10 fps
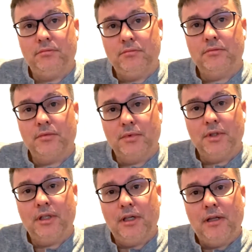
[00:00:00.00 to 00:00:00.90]

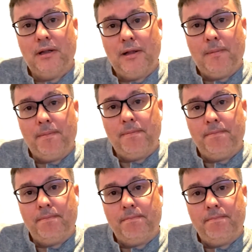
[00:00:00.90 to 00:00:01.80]

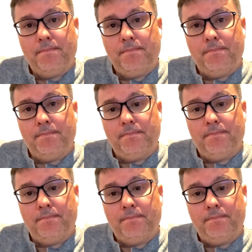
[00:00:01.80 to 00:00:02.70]

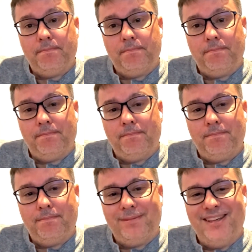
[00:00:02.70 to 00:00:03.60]

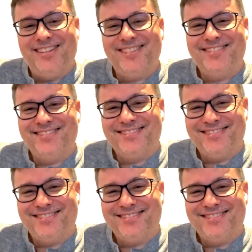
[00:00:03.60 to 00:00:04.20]
(silent)